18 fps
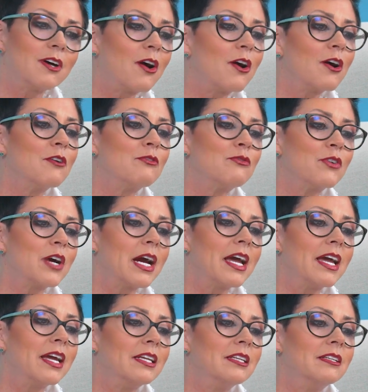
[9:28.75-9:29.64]
or
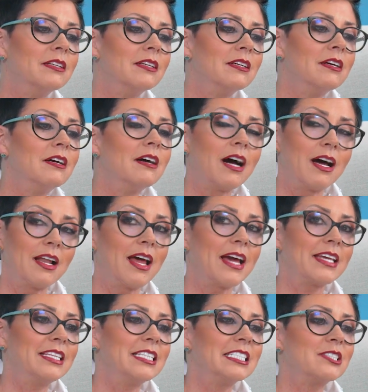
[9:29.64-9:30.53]
afraid. I
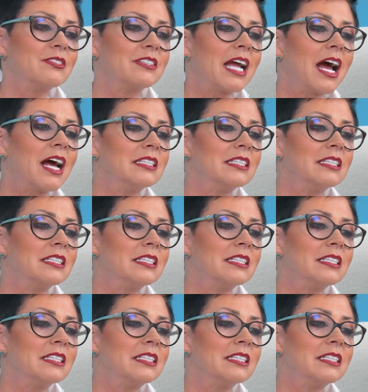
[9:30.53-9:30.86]
like this one.